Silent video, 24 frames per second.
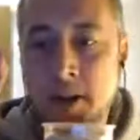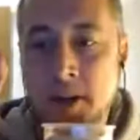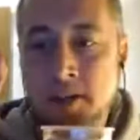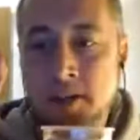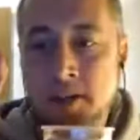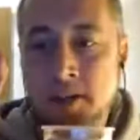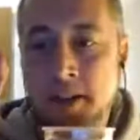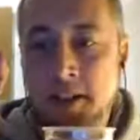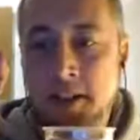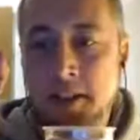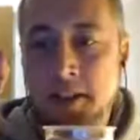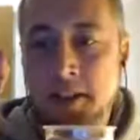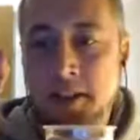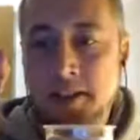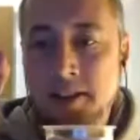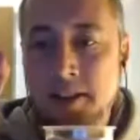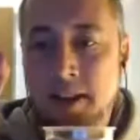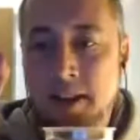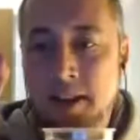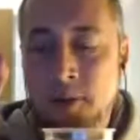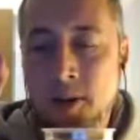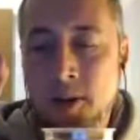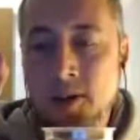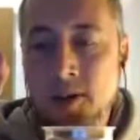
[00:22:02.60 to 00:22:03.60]
much like this,
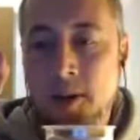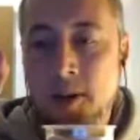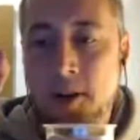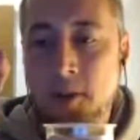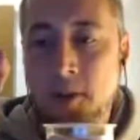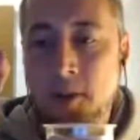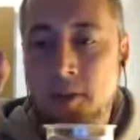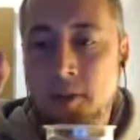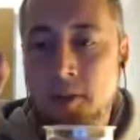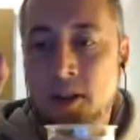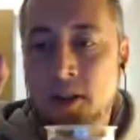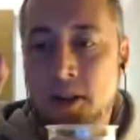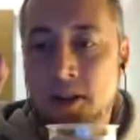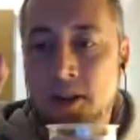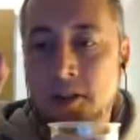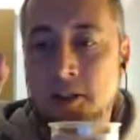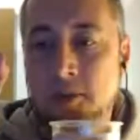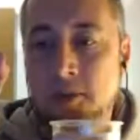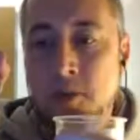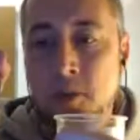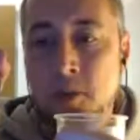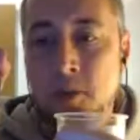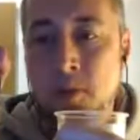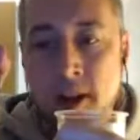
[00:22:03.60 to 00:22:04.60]
and I wish I would have thought to
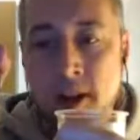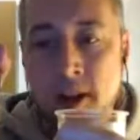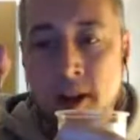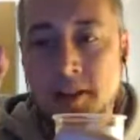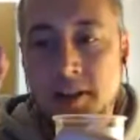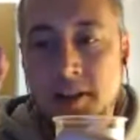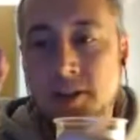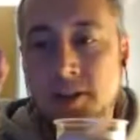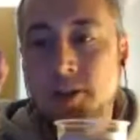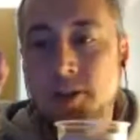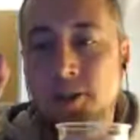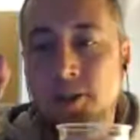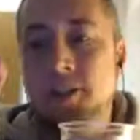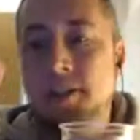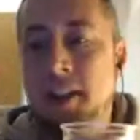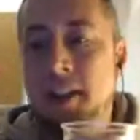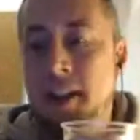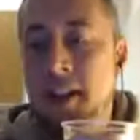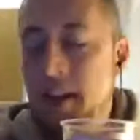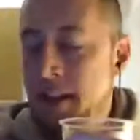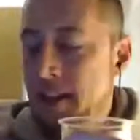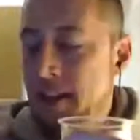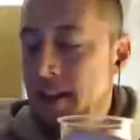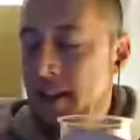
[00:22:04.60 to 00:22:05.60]
have brought it so,
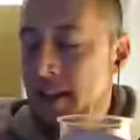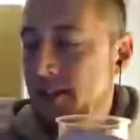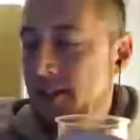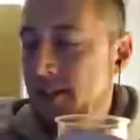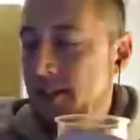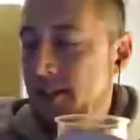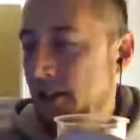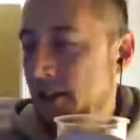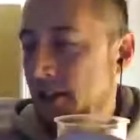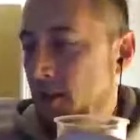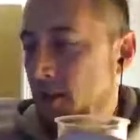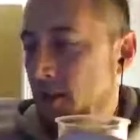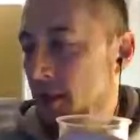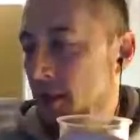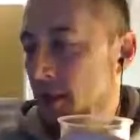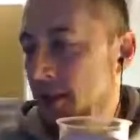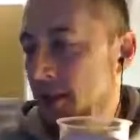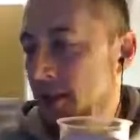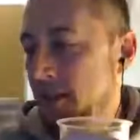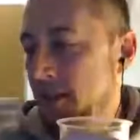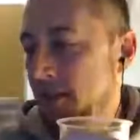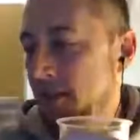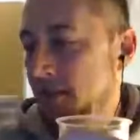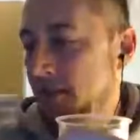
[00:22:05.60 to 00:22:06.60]
so I could have worn
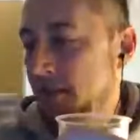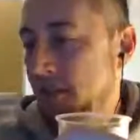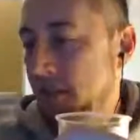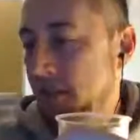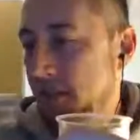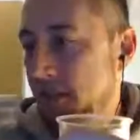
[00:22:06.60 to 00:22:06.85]
it. You could